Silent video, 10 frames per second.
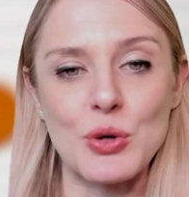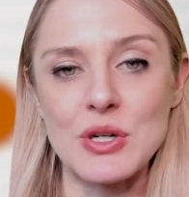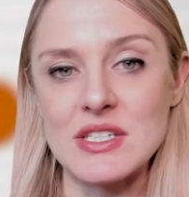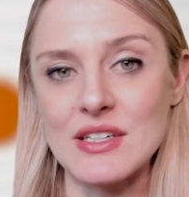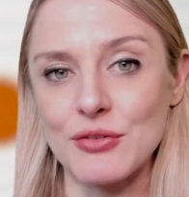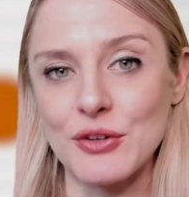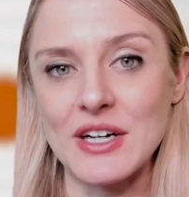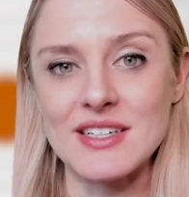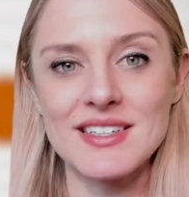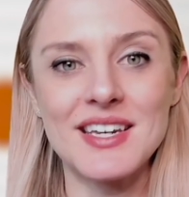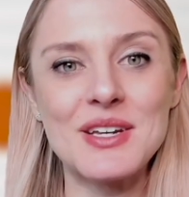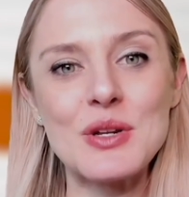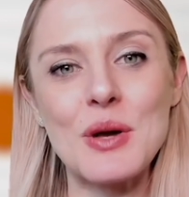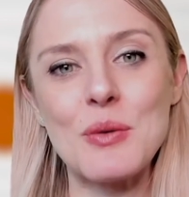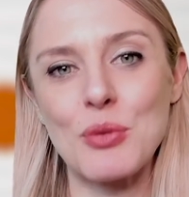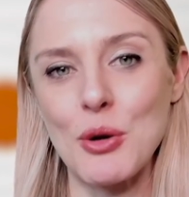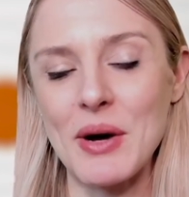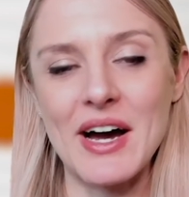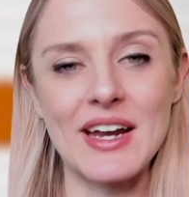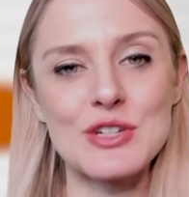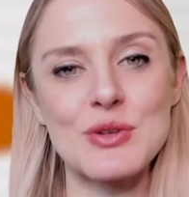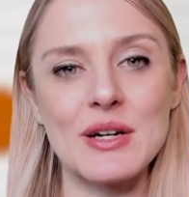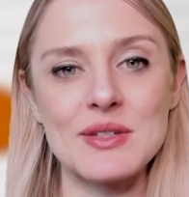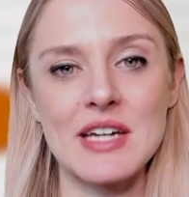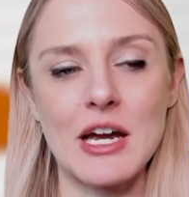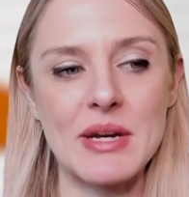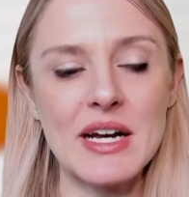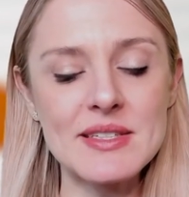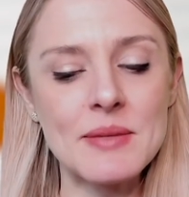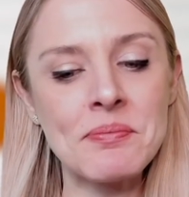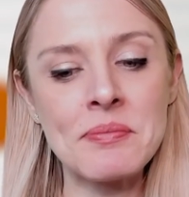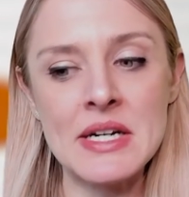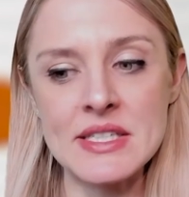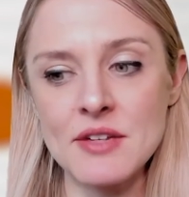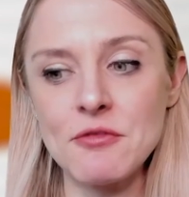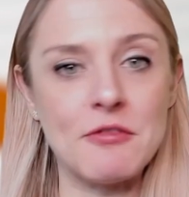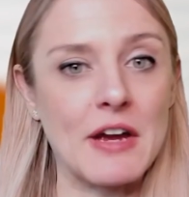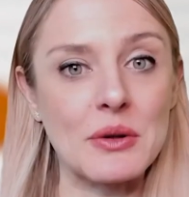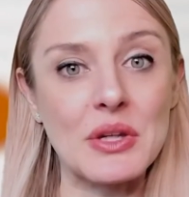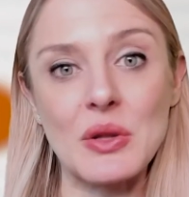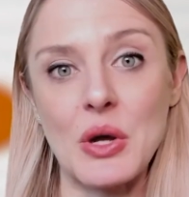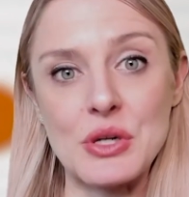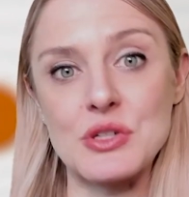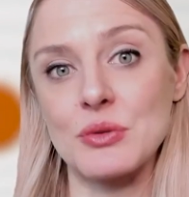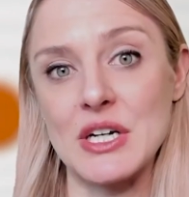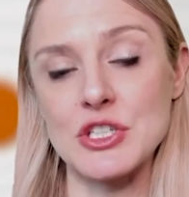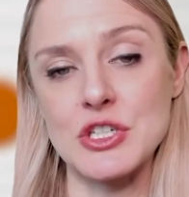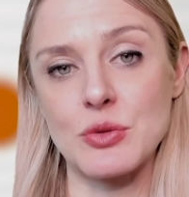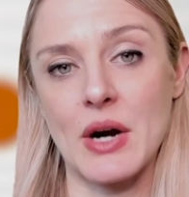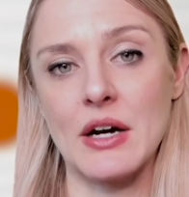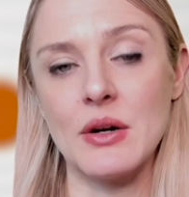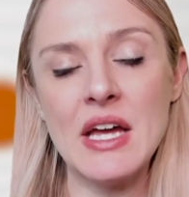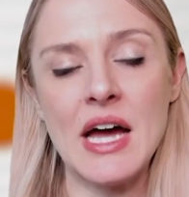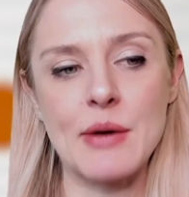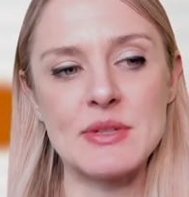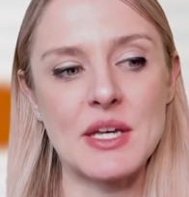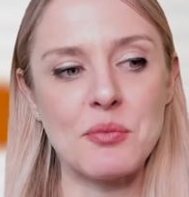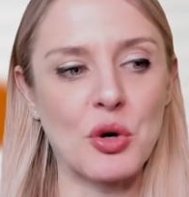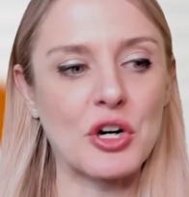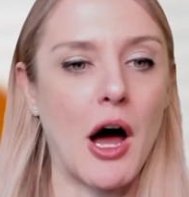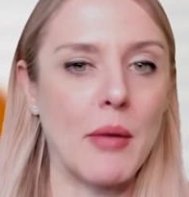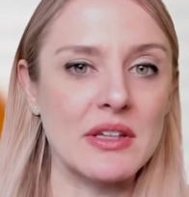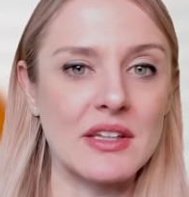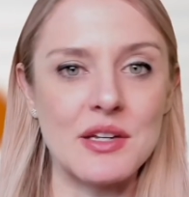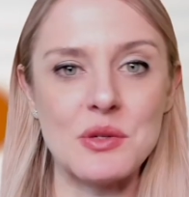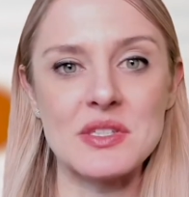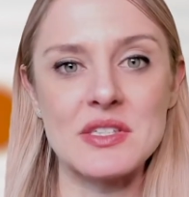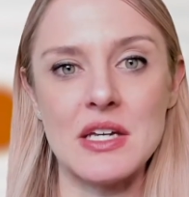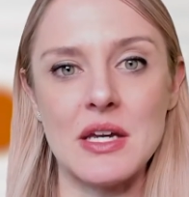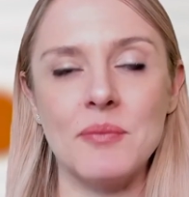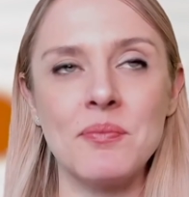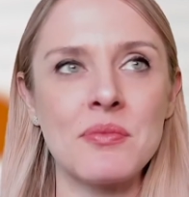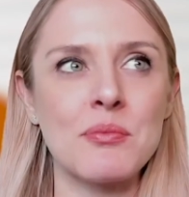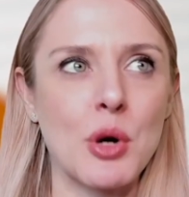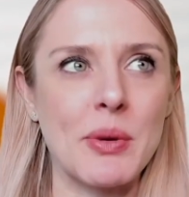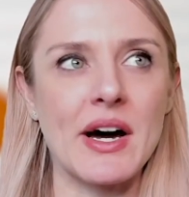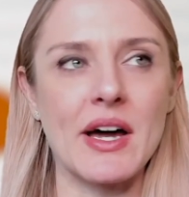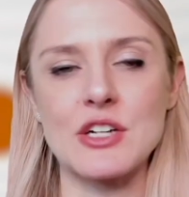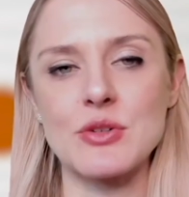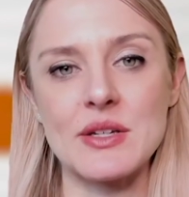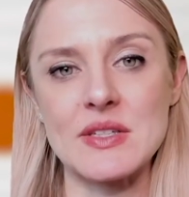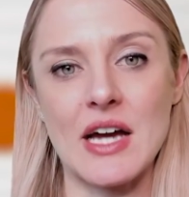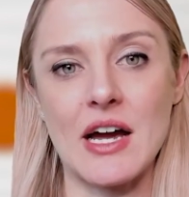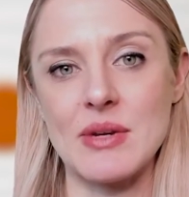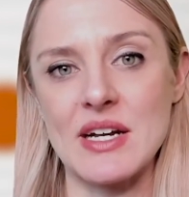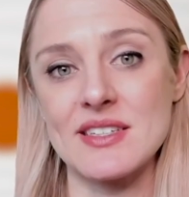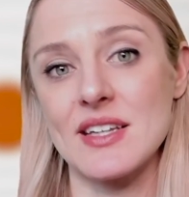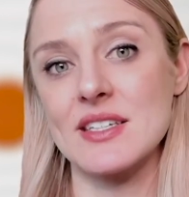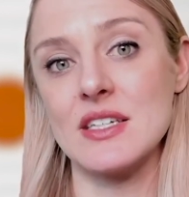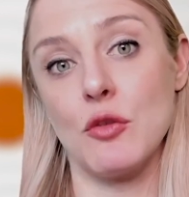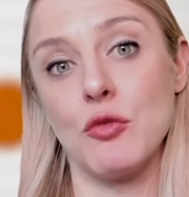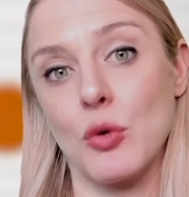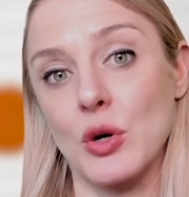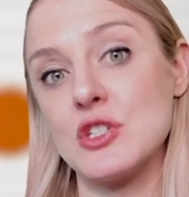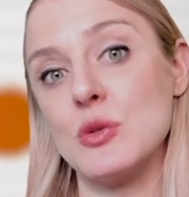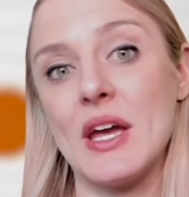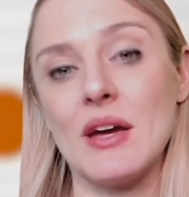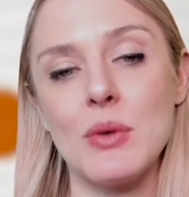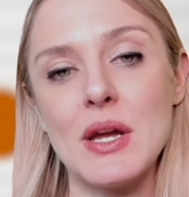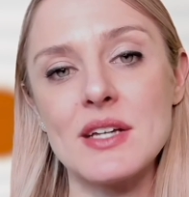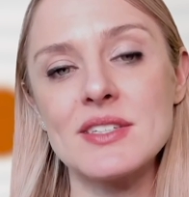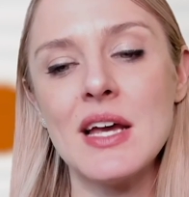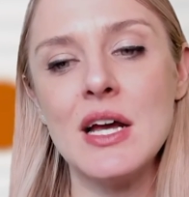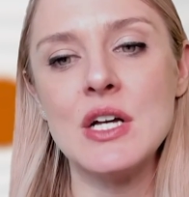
for different probiotic trials in IBS is a fairly long duration trial. I would say more commonly you see probiotic trials in IBS lasting 4 to 8 weeks.